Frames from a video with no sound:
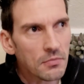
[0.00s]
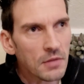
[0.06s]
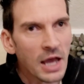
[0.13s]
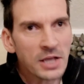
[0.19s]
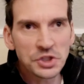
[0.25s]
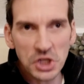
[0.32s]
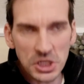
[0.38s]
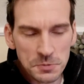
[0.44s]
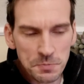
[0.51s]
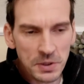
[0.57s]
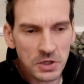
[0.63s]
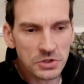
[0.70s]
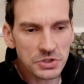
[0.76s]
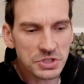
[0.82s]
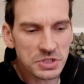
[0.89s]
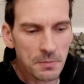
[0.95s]
And just
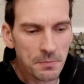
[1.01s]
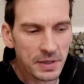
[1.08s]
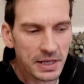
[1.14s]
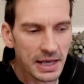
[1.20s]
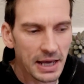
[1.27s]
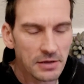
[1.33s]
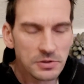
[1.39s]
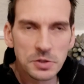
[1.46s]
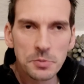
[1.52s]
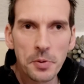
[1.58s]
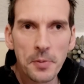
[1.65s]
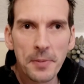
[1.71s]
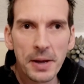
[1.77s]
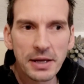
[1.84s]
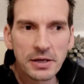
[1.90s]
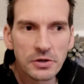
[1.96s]
because somebody else is
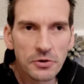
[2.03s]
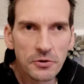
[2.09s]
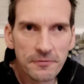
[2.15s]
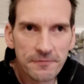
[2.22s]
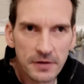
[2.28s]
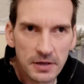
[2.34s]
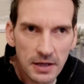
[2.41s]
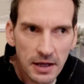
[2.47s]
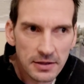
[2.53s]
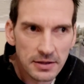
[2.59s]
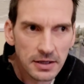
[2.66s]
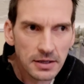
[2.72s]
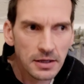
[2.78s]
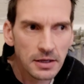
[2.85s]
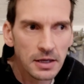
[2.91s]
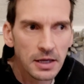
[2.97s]
prepared to do it for
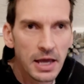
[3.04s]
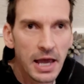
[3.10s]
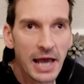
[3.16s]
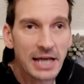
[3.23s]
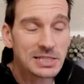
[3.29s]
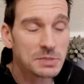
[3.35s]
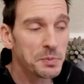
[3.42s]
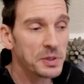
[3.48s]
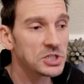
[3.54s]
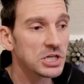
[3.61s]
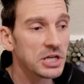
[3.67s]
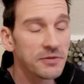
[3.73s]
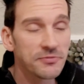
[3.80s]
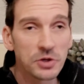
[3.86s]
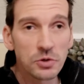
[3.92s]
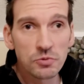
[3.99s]
nothing,
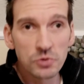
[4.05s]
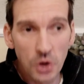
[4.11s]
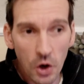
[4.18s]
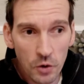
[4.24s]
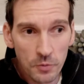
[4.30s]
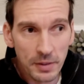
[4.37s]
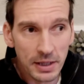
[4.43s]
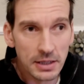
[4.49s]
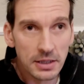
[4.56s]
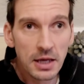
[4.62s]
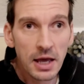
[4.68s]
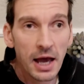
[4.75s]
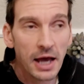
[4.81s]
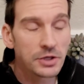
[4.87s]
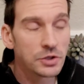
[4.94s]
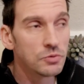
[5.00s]
especially if you know me
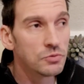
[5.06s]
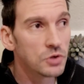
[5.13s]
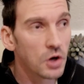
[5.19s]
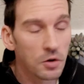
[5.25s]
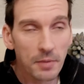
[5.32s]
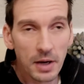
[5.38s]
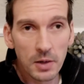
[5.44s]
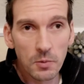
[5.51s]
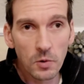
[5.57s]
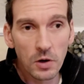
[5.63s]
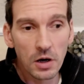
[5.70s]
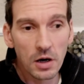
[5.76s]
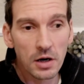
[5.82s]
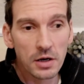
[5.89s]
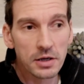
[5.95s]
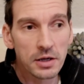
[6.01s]
and you know my
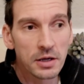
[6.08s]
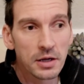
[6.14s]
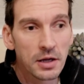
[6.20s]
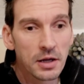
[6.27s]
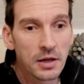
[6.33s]
work,